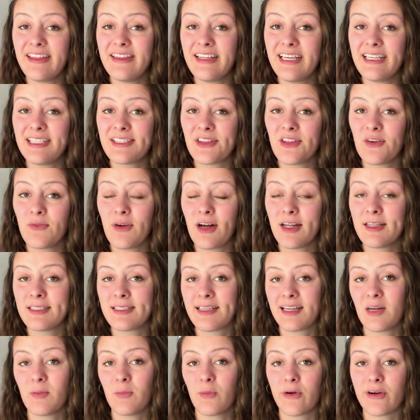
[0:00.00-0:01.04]
and these are the
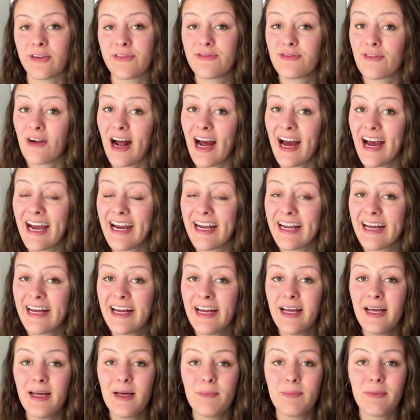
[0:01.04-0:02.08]
ones that are more fried,
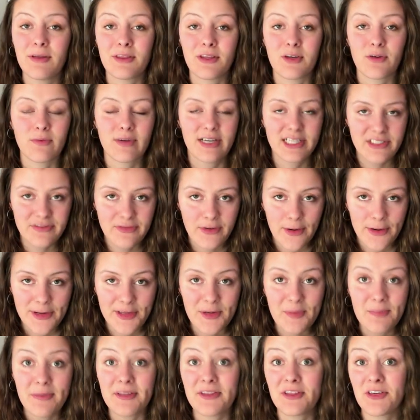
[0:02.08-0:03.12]
but they're worse for
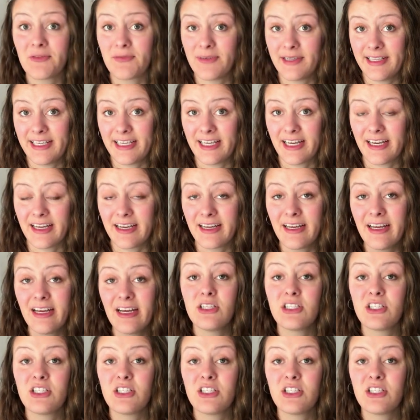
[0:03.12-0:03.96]
you, but they're really good.